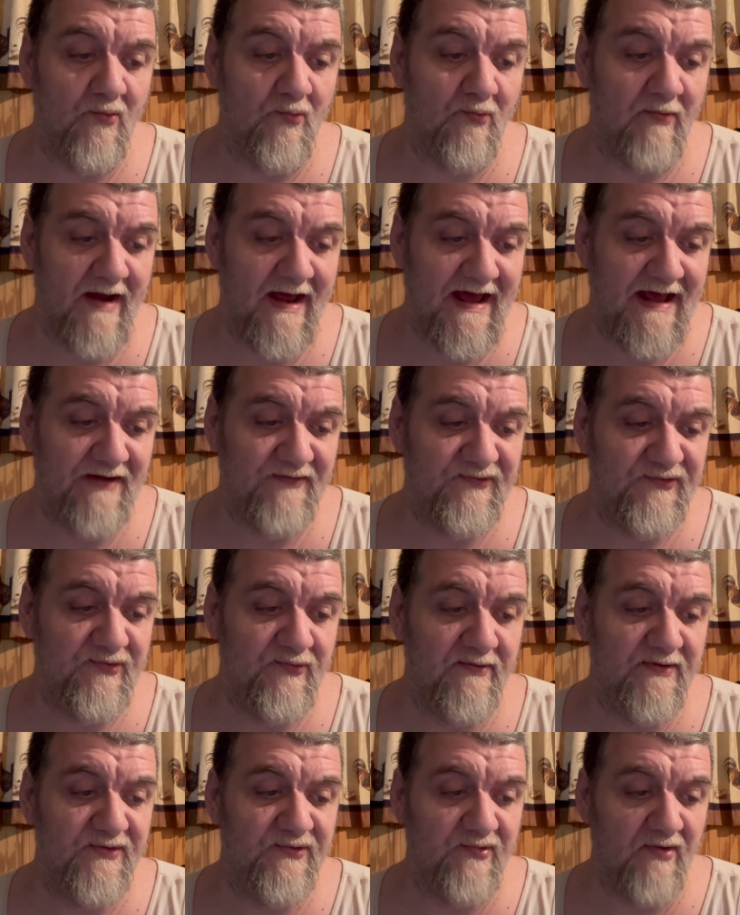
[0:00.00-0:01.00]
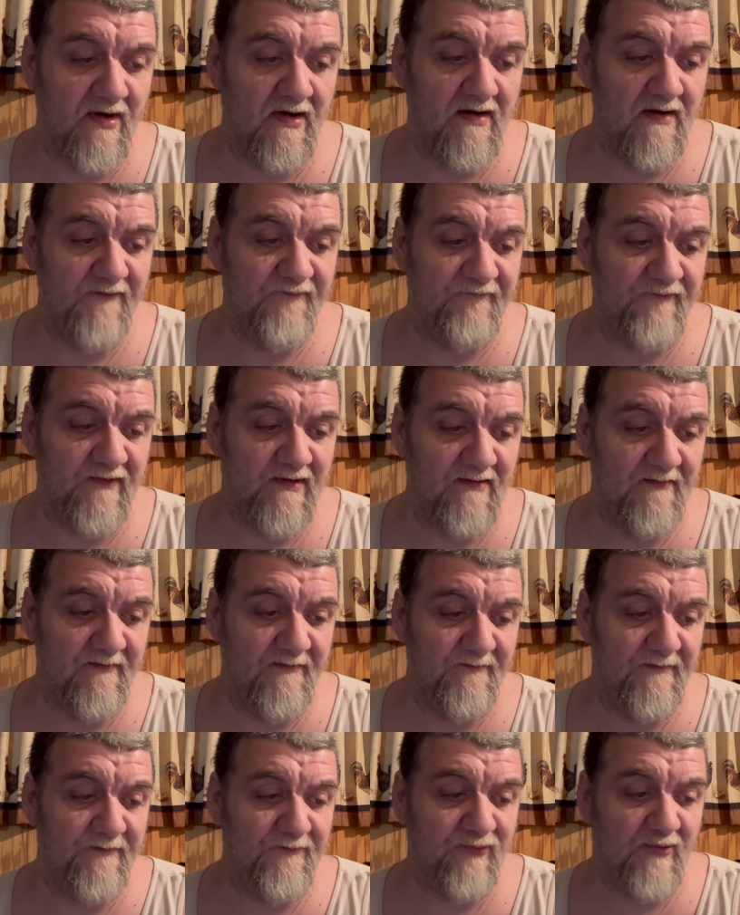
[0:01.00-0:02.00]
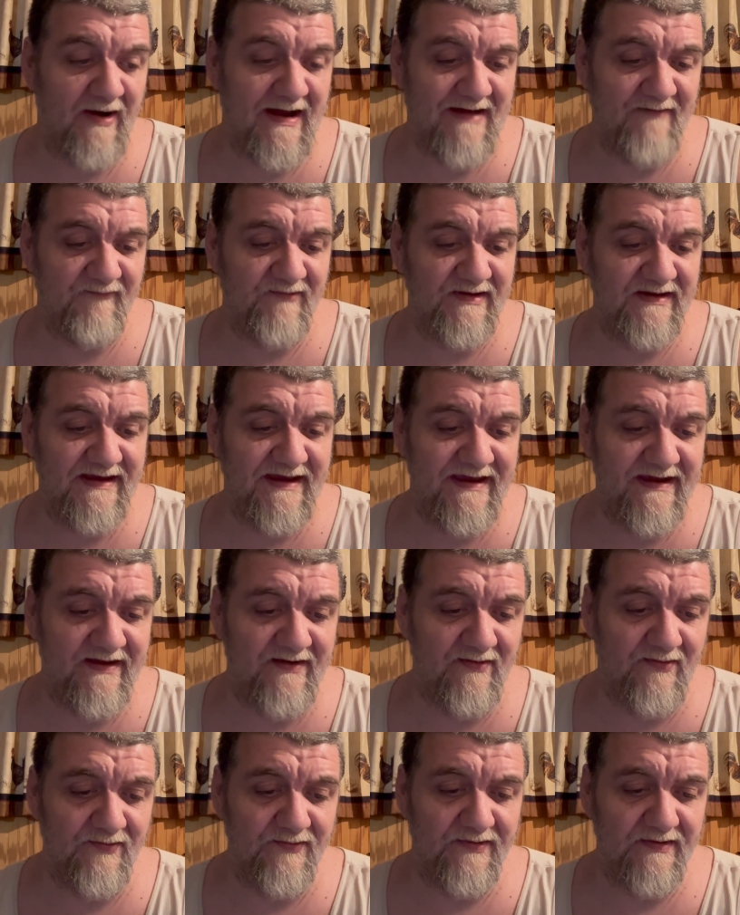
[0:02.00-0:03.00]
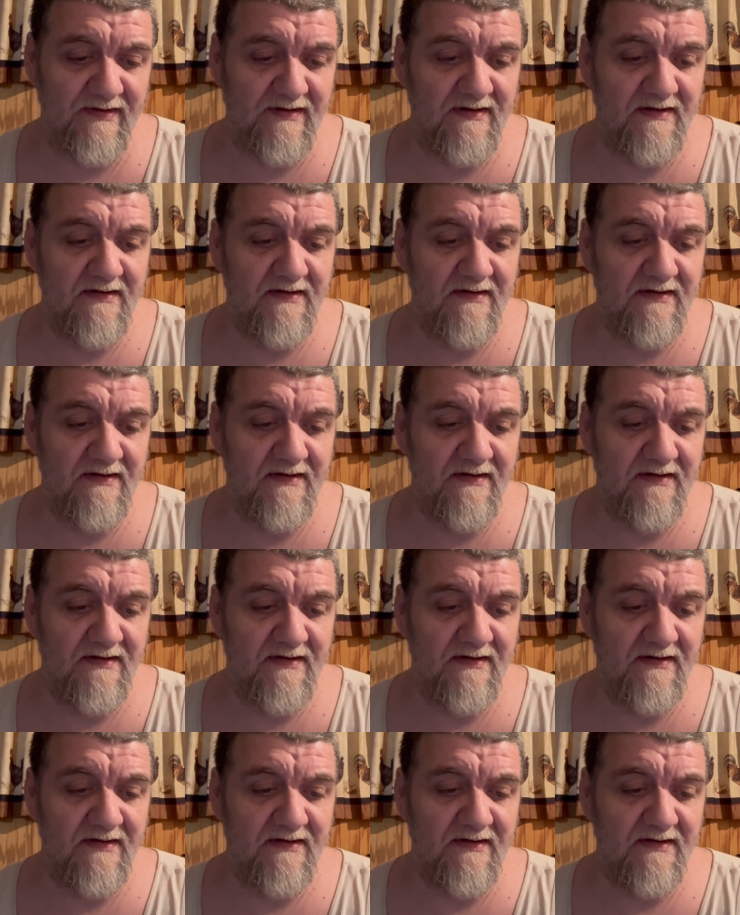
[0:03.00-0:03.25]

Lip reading: rights to a drug from privately held